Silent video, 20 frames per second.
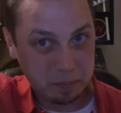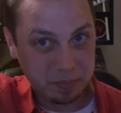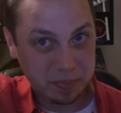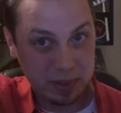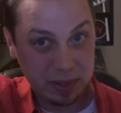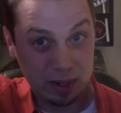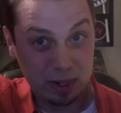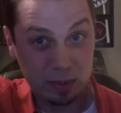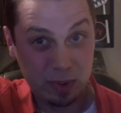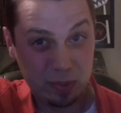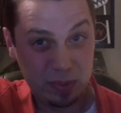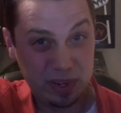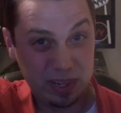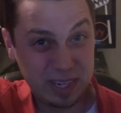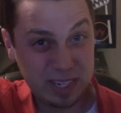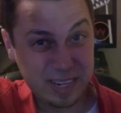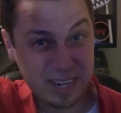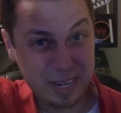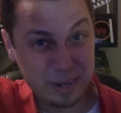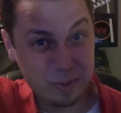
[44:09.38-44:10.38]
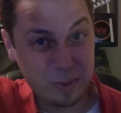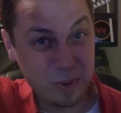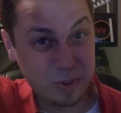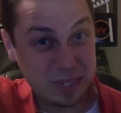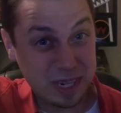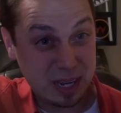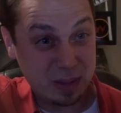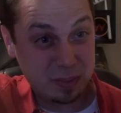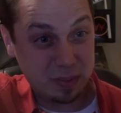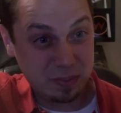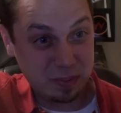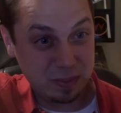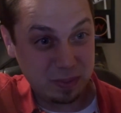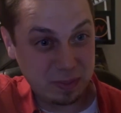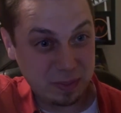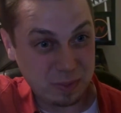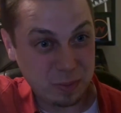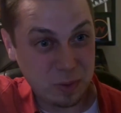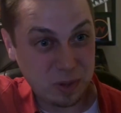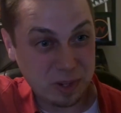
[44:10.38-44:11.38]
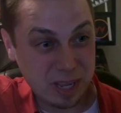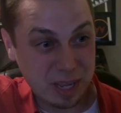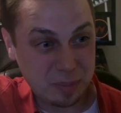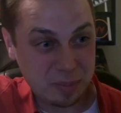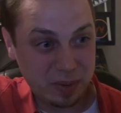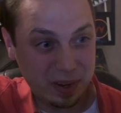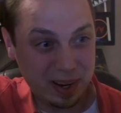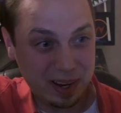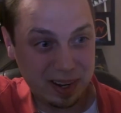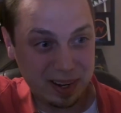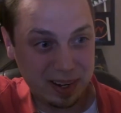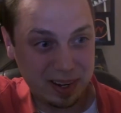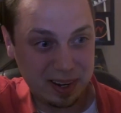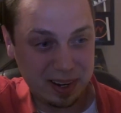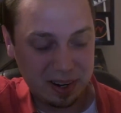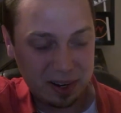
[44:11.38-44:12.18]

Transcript: you know, my penis kind of woke up, and